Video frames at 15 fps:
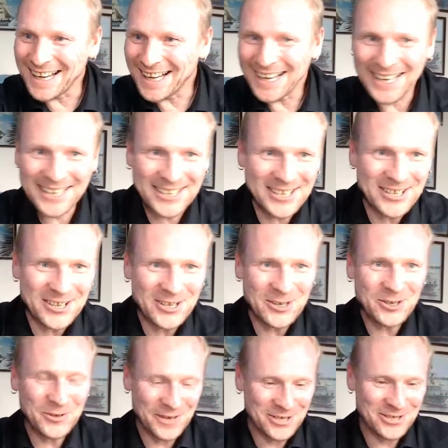No
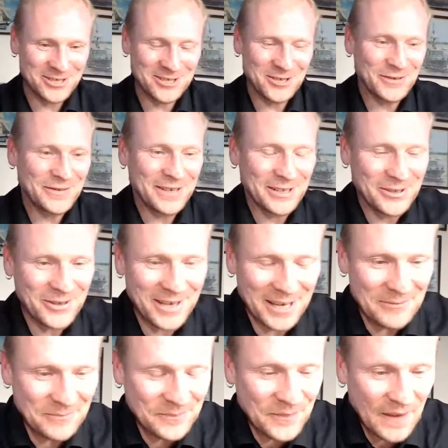questions so far.
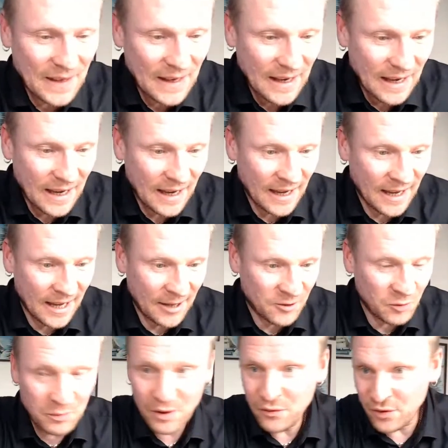Okay,
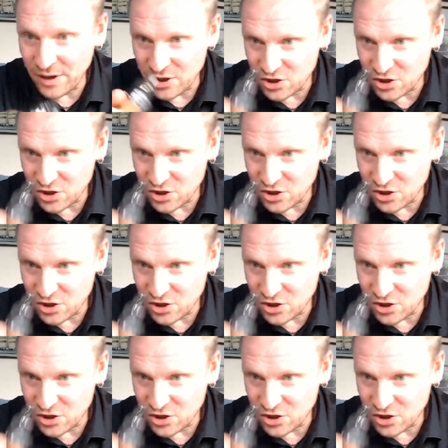don't be afraid.